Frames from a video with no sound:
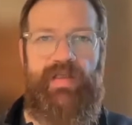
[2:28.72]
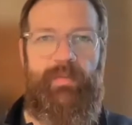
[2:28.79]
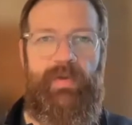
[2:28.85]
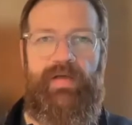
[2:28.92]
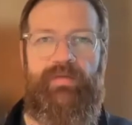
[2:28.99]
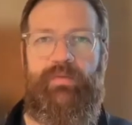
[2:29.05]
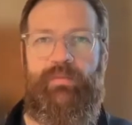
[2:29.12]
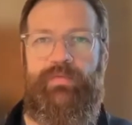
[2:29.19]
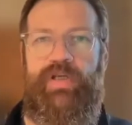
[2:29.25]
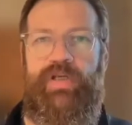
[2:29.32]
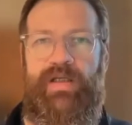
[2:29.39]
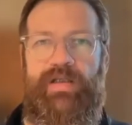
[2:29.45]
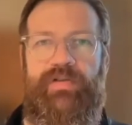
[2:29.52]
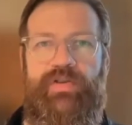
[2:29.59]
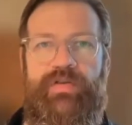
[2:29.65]
platform
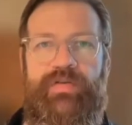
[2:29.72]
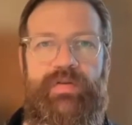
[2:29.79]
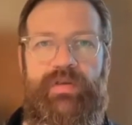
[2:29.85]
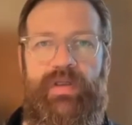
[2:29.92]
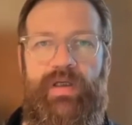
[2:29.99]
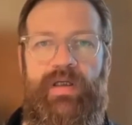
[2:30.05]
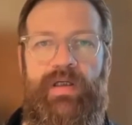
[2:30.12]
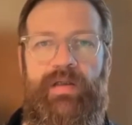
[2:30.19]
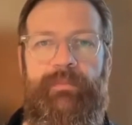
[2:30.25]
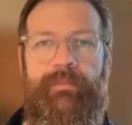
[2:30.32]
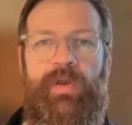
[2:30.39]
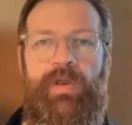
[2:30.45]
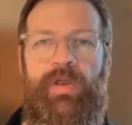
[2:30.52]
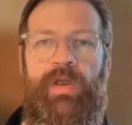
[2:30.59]
challenges, um,